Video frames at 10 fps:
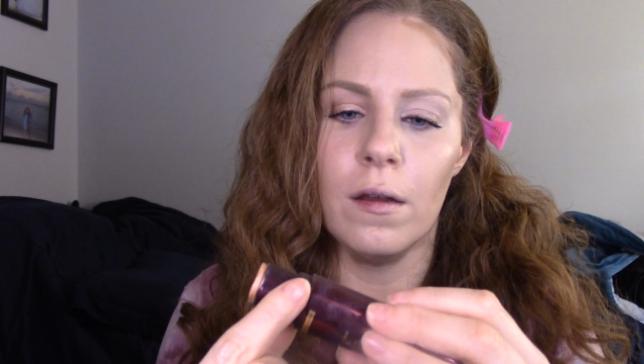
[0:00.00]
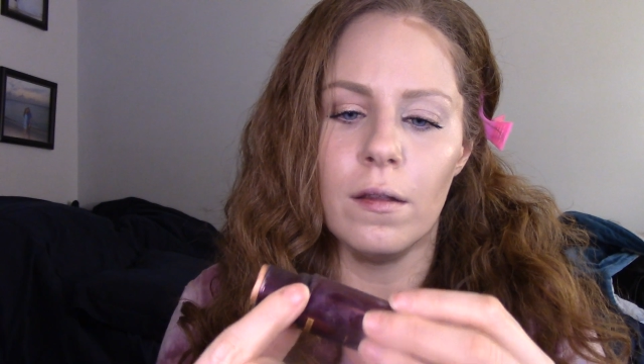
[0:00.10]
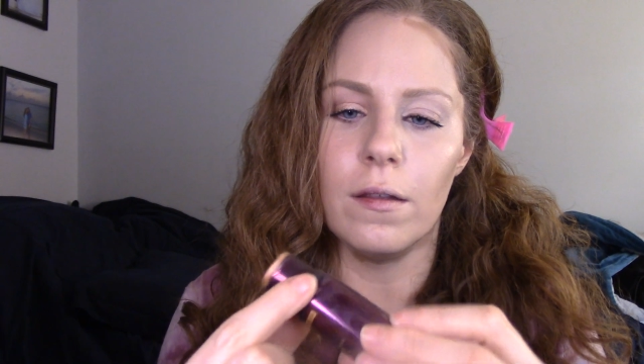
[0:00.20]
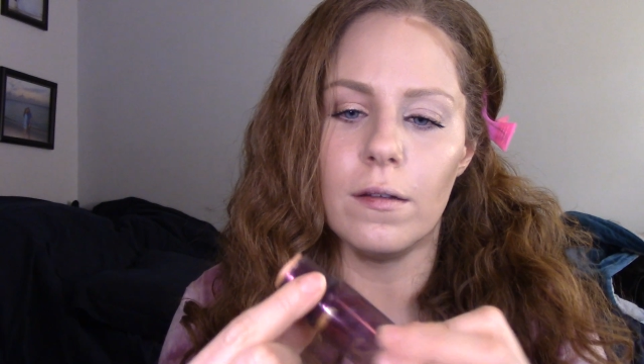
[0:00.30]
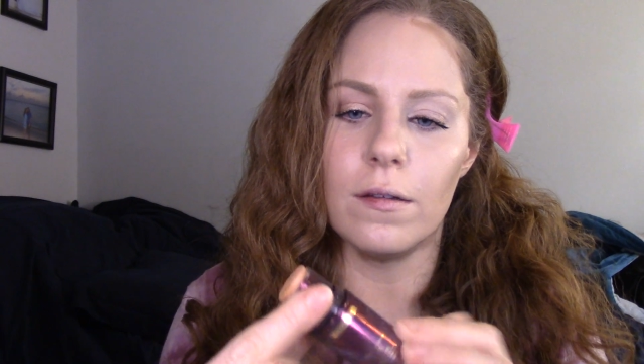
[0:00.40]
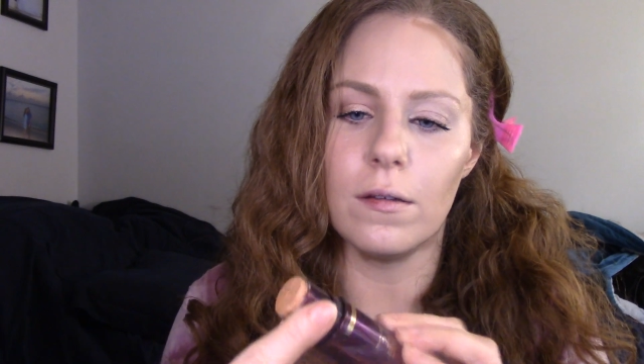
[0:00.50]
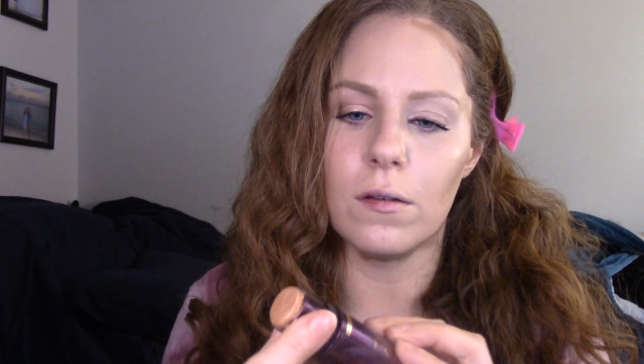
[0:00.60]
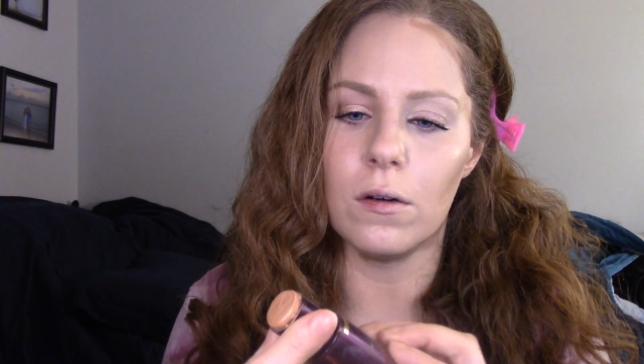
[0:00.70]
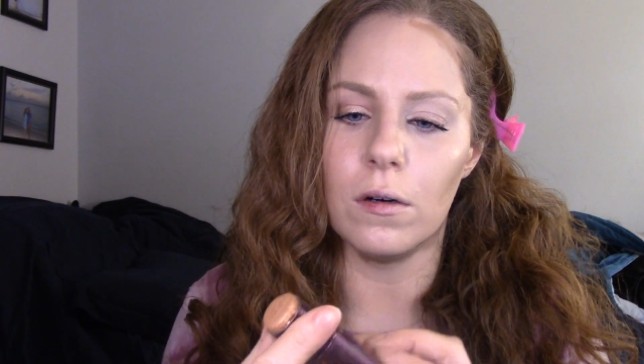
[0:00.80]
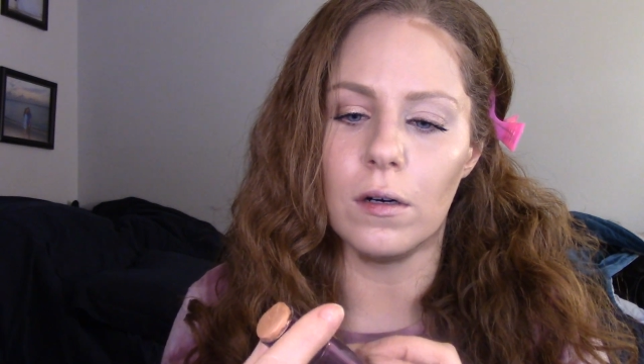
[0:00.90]
This is
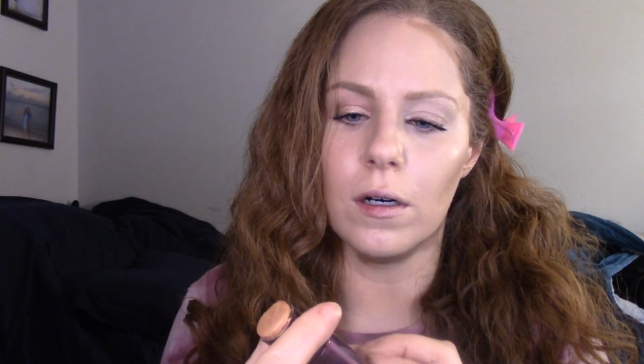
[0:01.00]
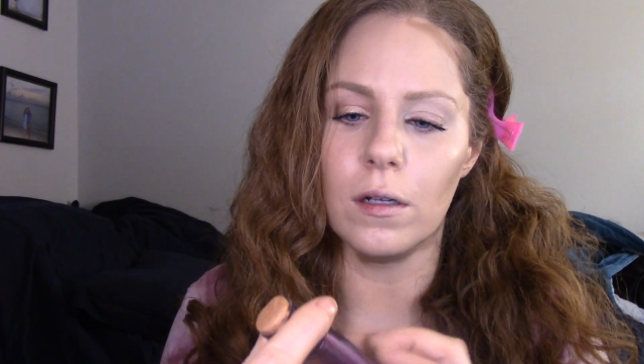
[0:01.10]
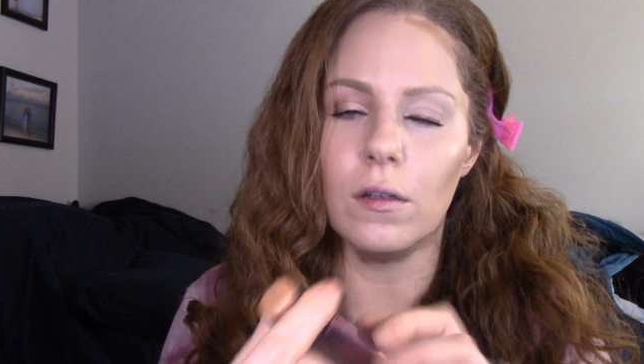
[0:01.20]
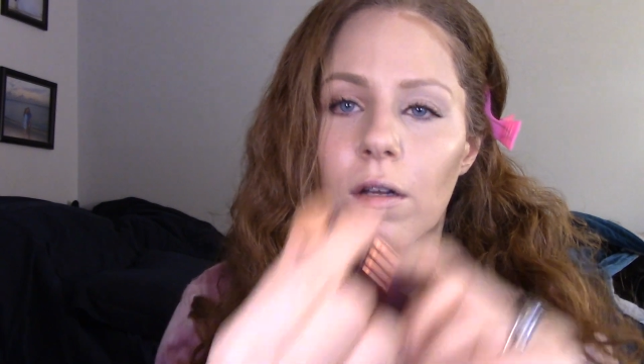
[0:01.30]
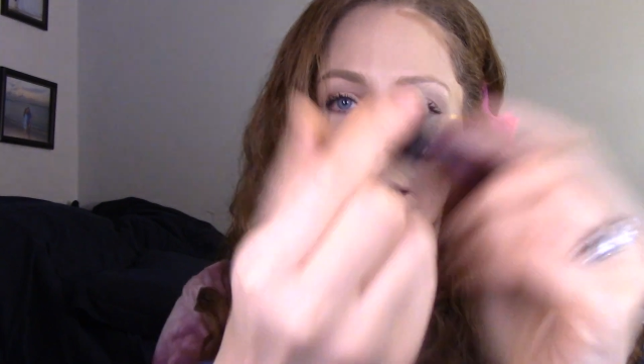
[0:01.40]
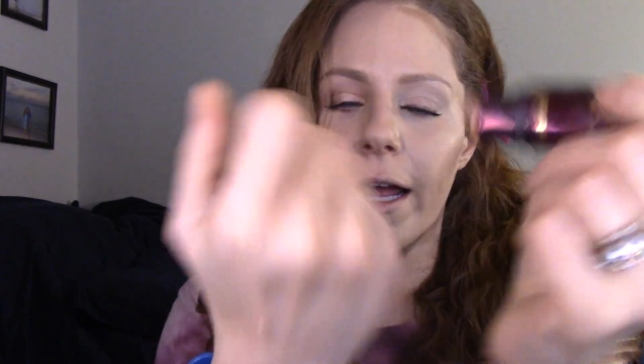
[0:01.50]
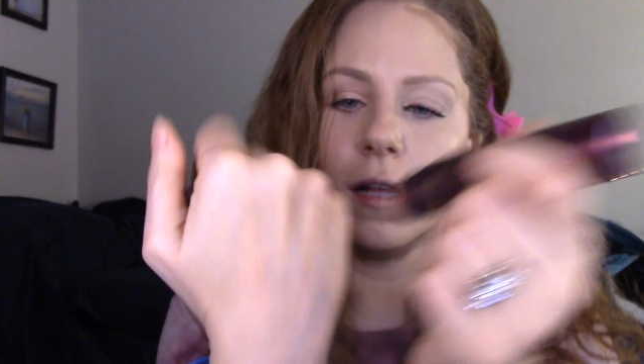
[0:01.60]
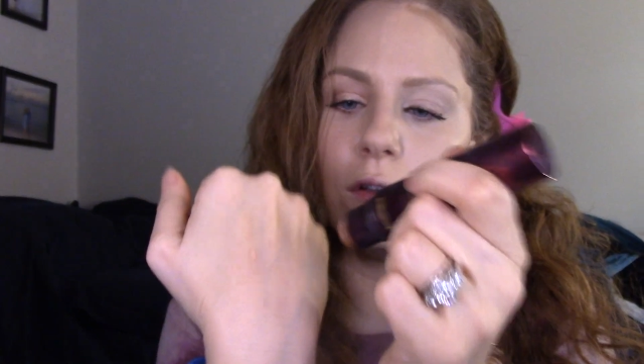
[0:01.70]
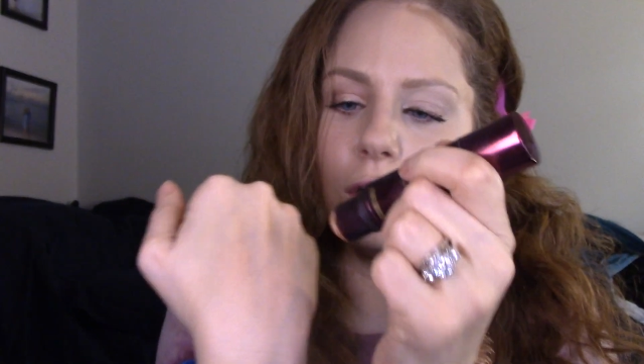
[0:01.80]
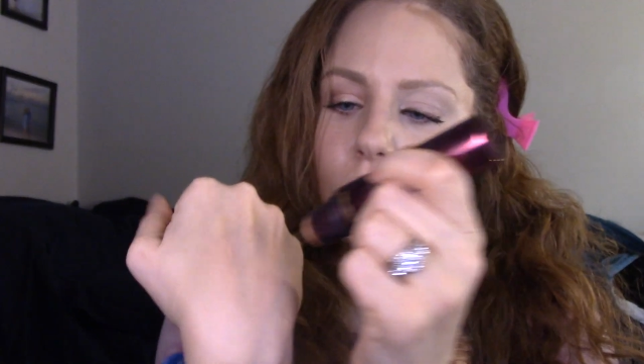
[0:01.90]
called
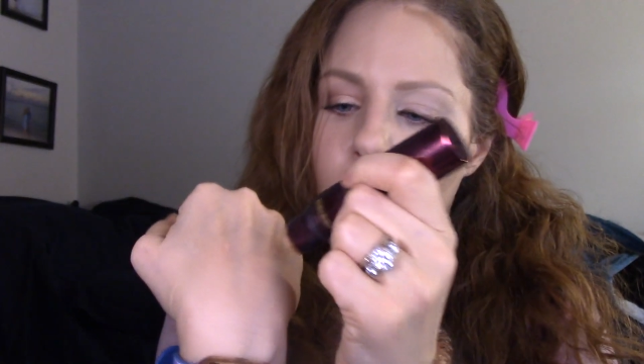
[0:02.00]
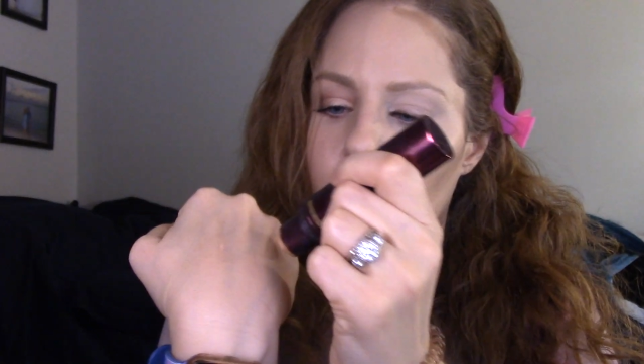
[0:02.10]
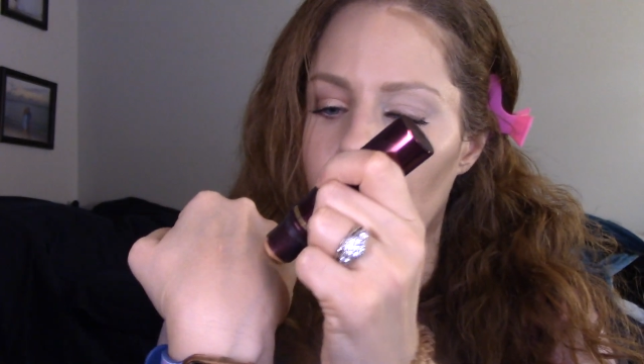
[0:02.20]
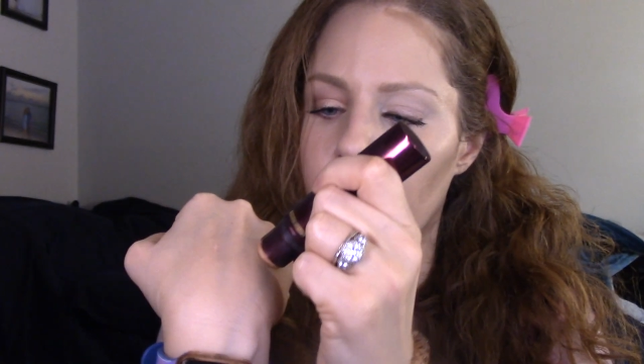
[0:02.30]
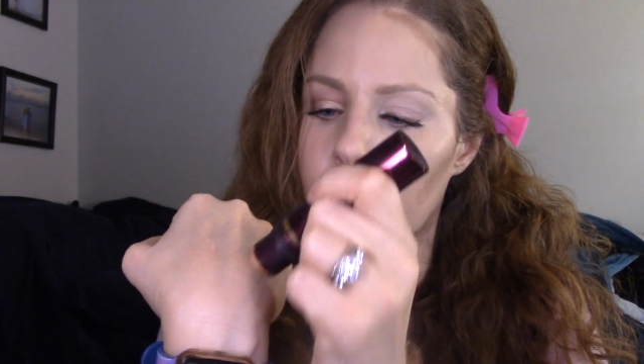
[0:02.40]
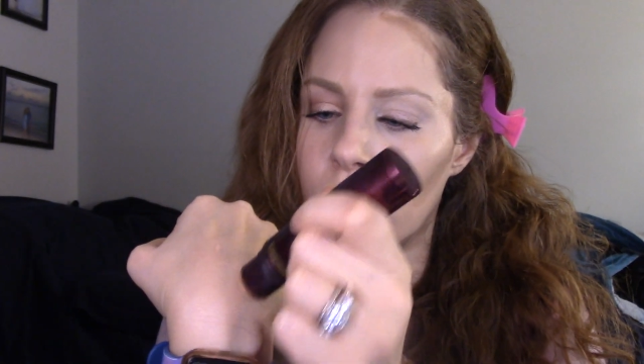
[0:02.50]
Candle Glow.